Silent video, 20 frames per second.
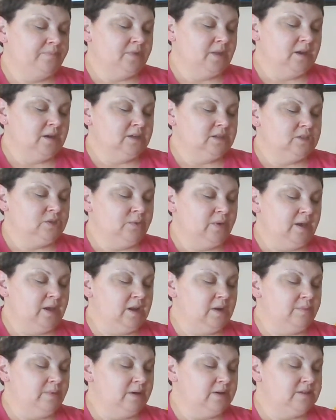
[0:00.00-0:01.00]
So
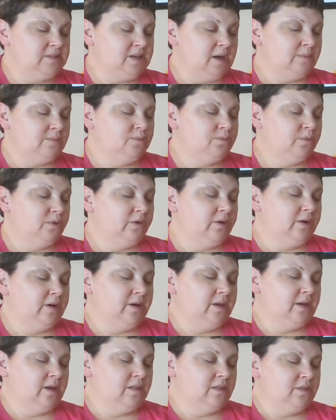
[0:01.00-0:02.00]
Annabelle stopped
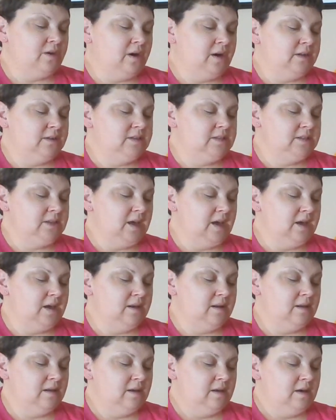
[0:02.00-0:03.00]
worrying and thought
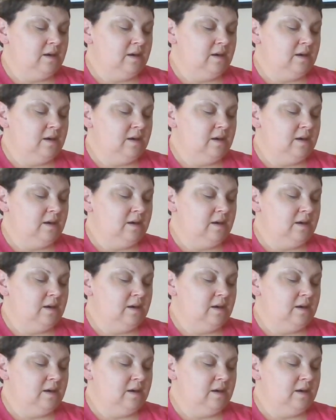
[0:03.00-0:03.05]
instead